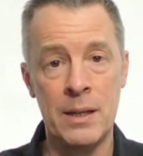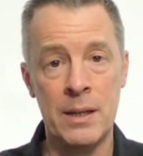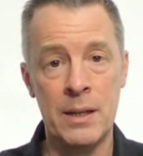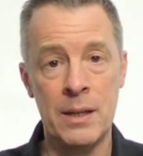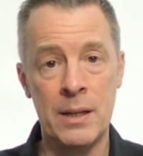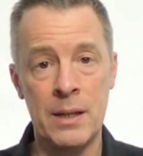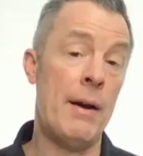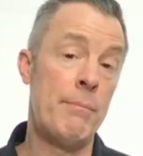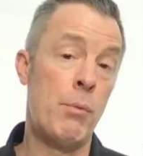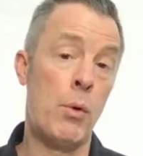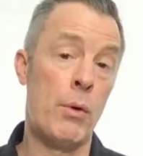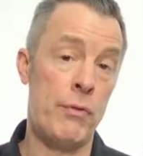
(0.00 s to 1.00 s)
then we have
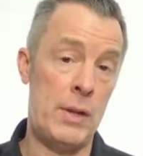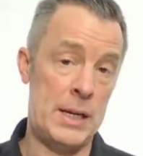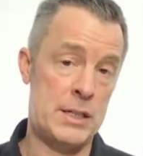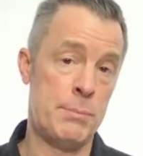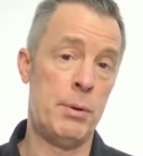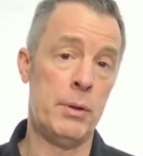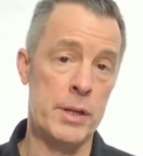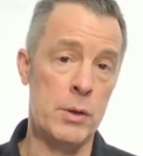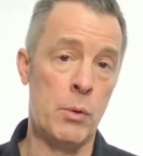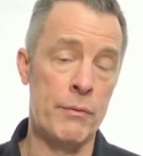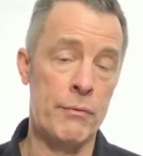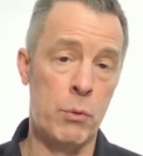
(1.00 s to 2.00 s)
more flexibility
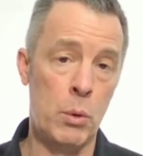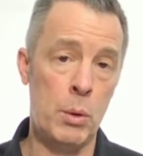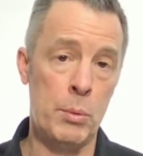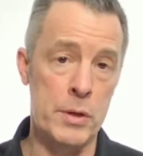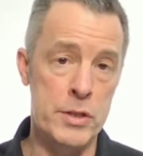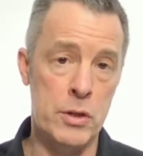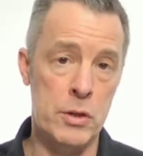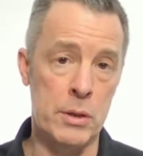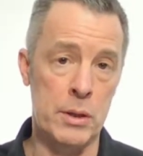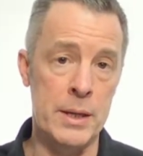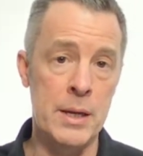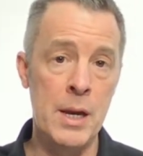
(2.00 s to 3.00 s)
going forward,
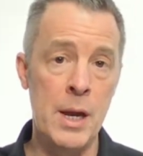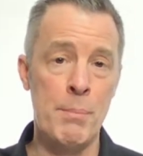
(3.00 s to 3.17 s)
certainly,